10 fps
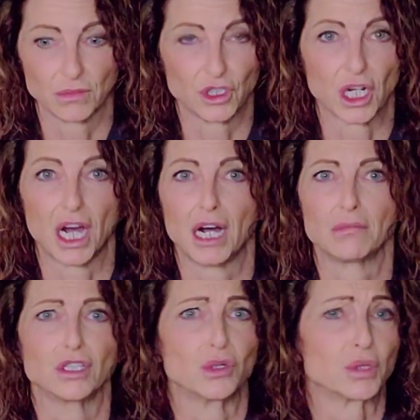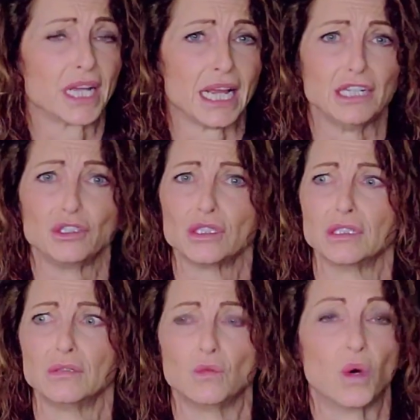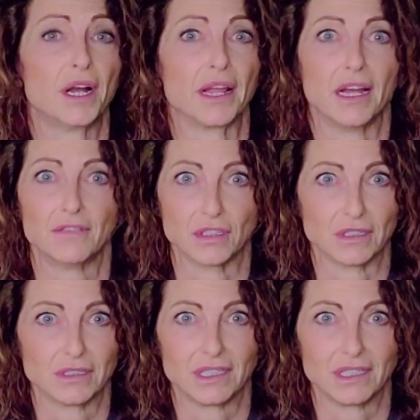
job, location, whatever.